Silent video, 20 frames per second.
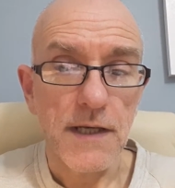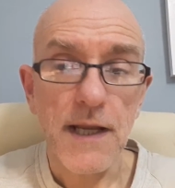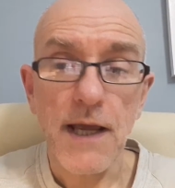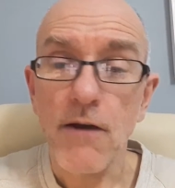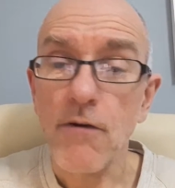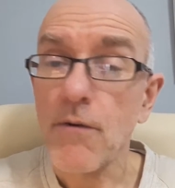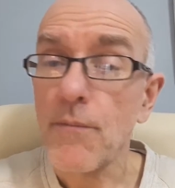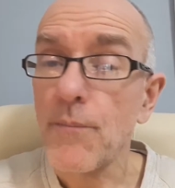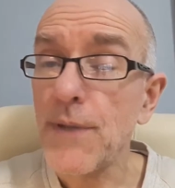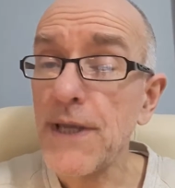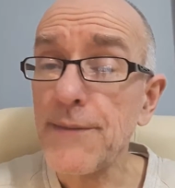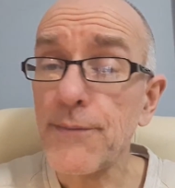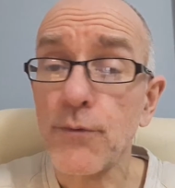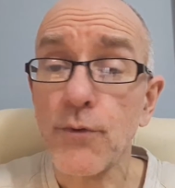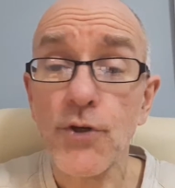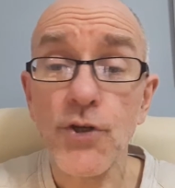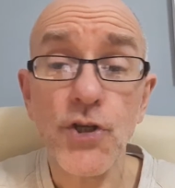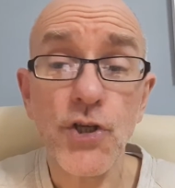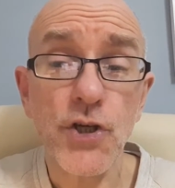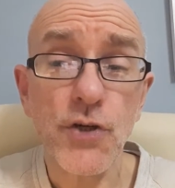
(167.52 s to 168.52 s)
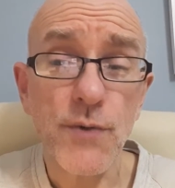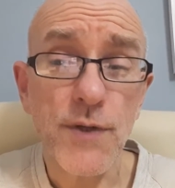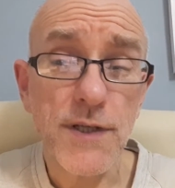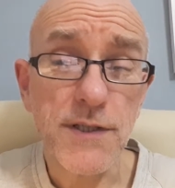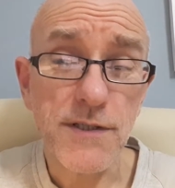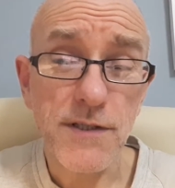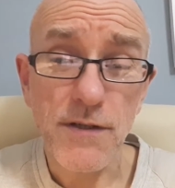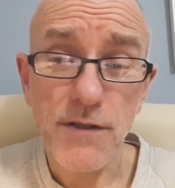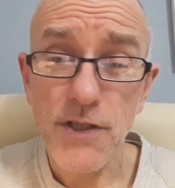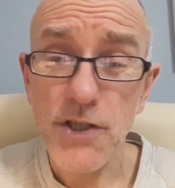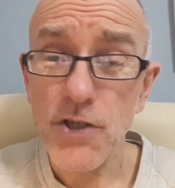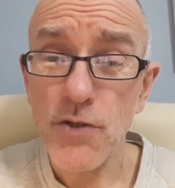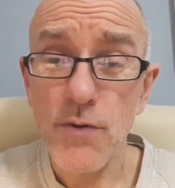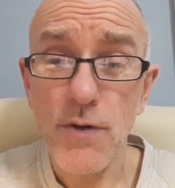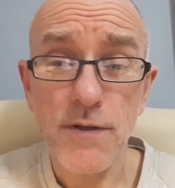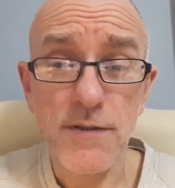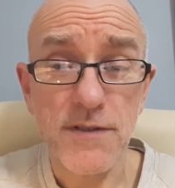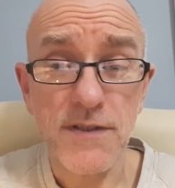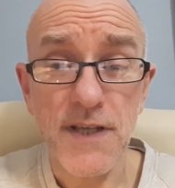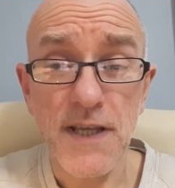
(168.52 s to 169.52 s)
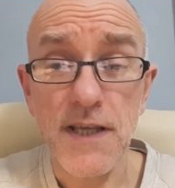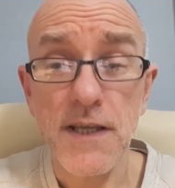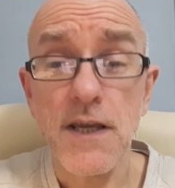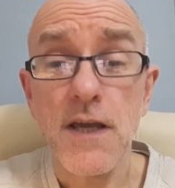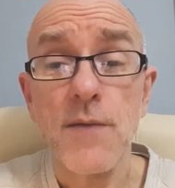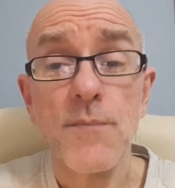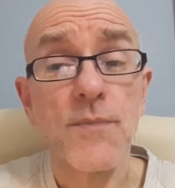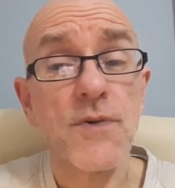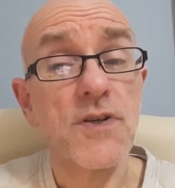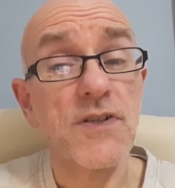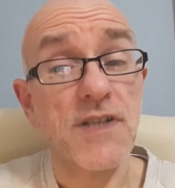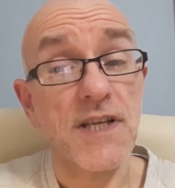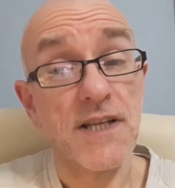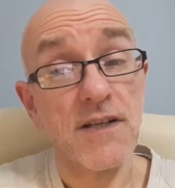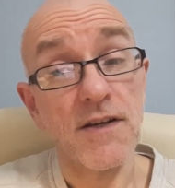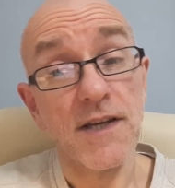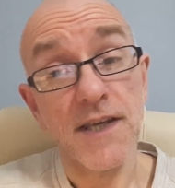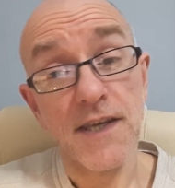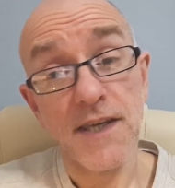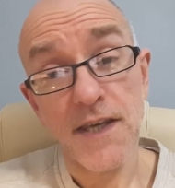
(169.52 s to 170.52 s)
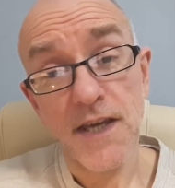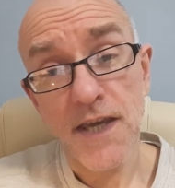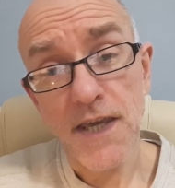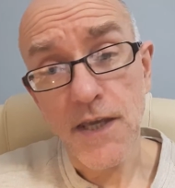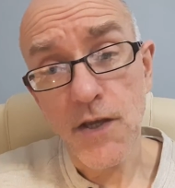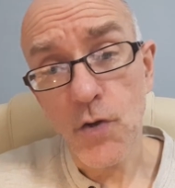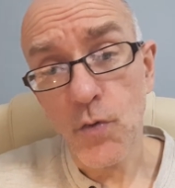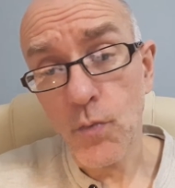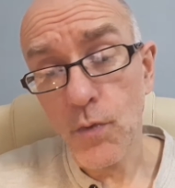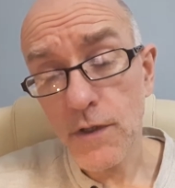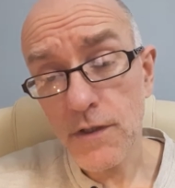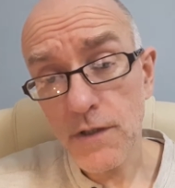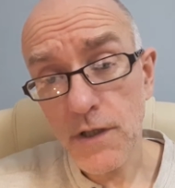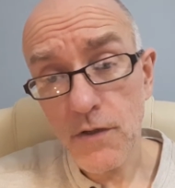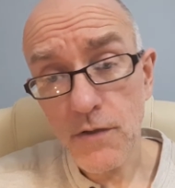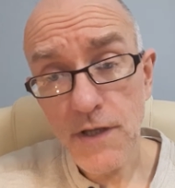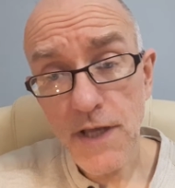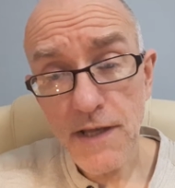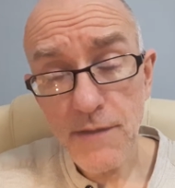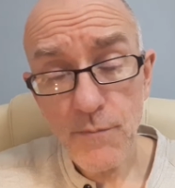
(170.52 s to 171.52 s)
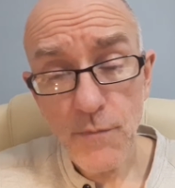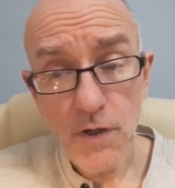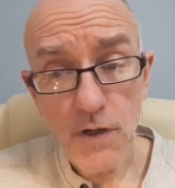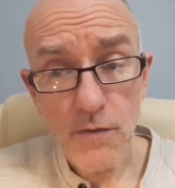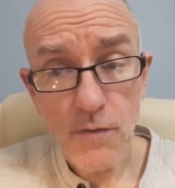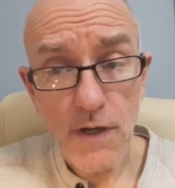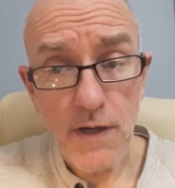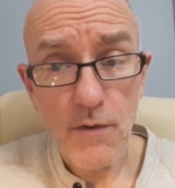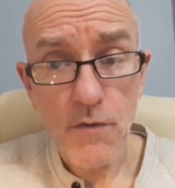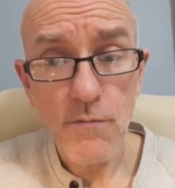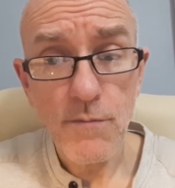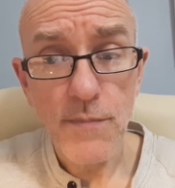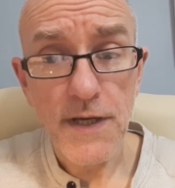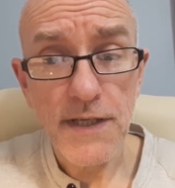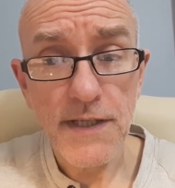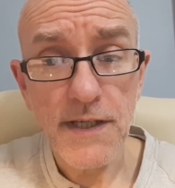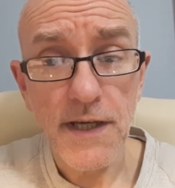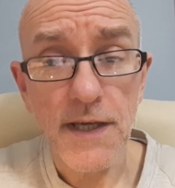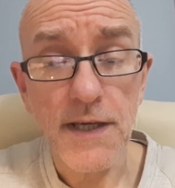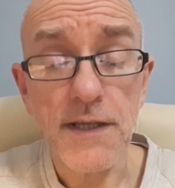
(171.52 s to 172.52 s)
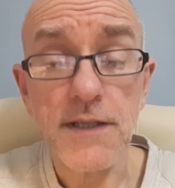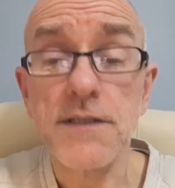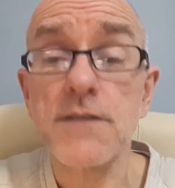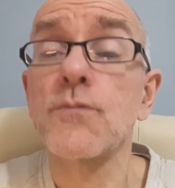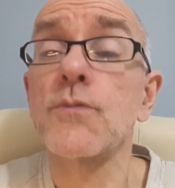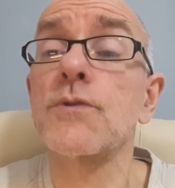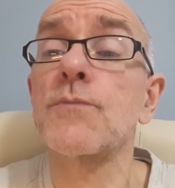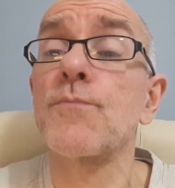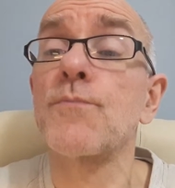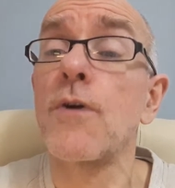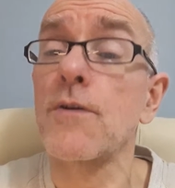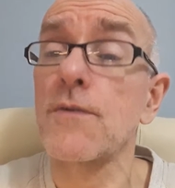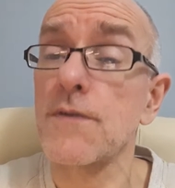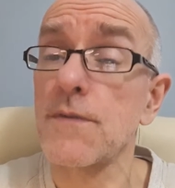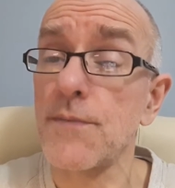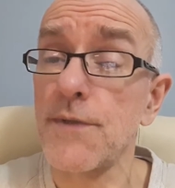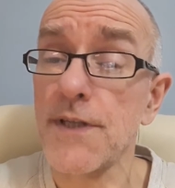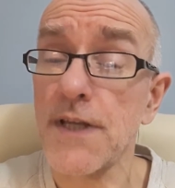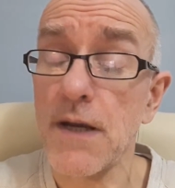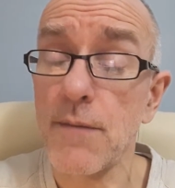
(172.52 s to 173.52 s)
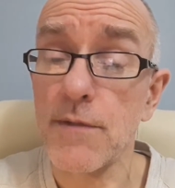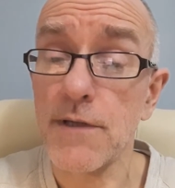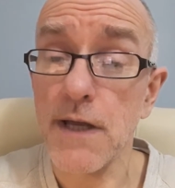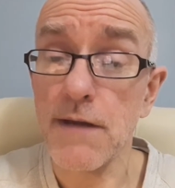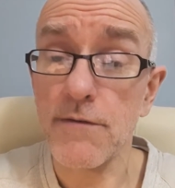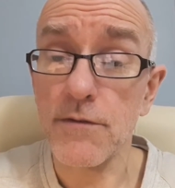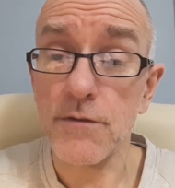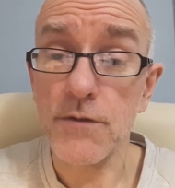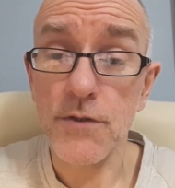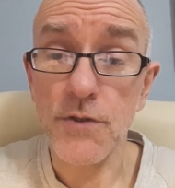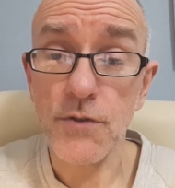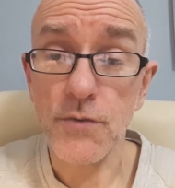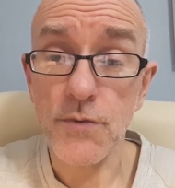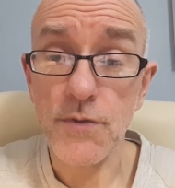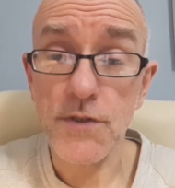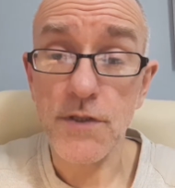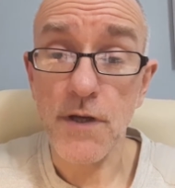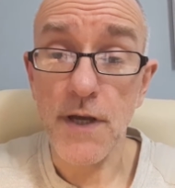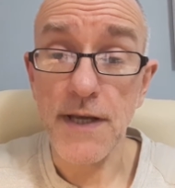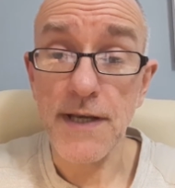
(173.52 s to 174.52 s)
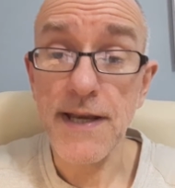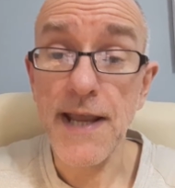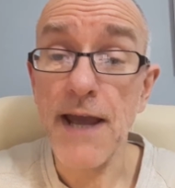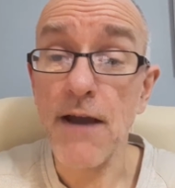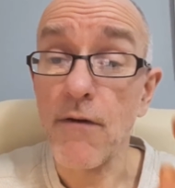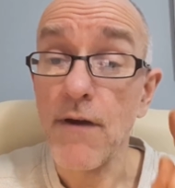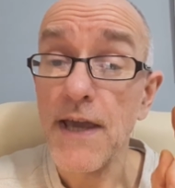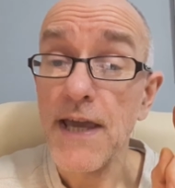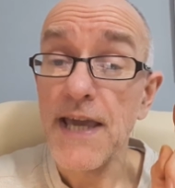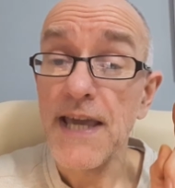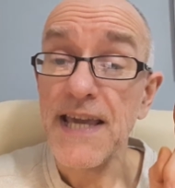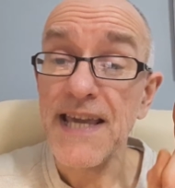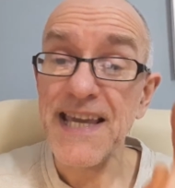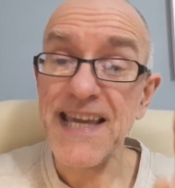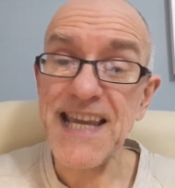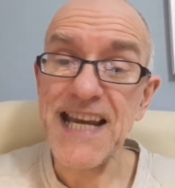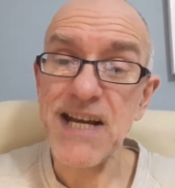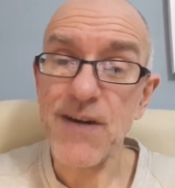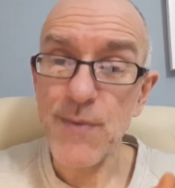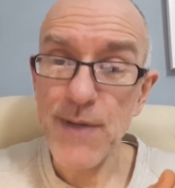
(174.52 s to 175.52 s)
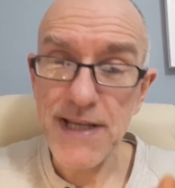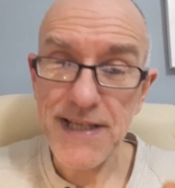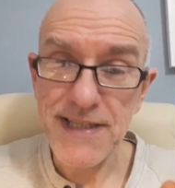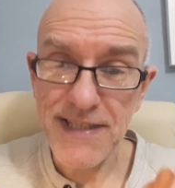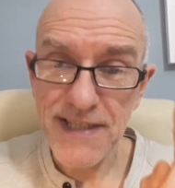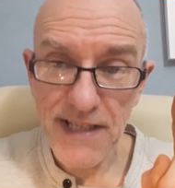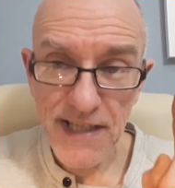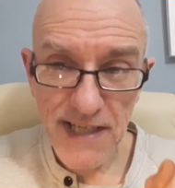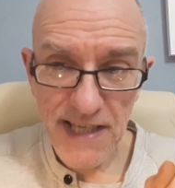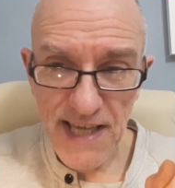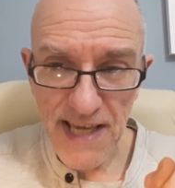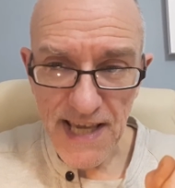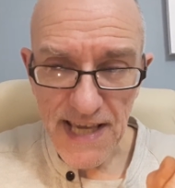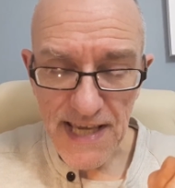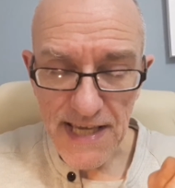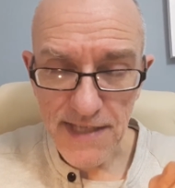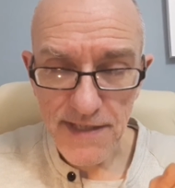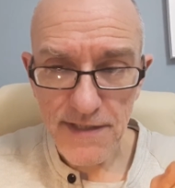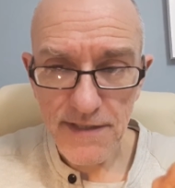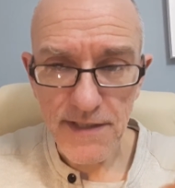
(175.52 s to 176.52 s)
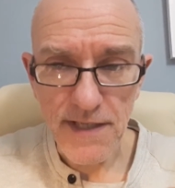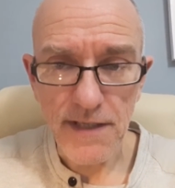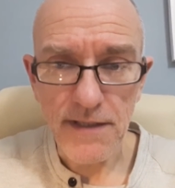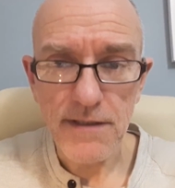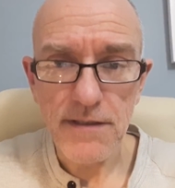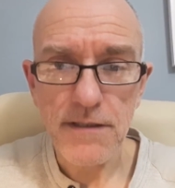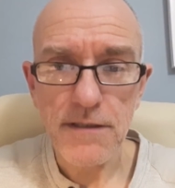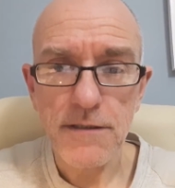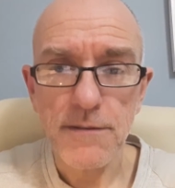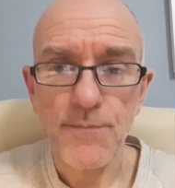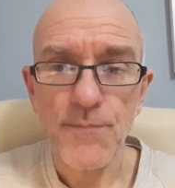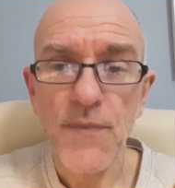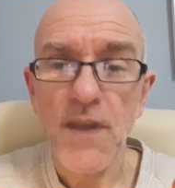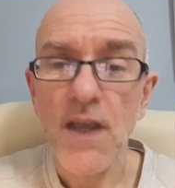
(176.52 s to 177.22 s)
Now, people curiosity, because they like cake or getting homemade cakes, would possibly come and have a look at your site. Now, here is the key to this.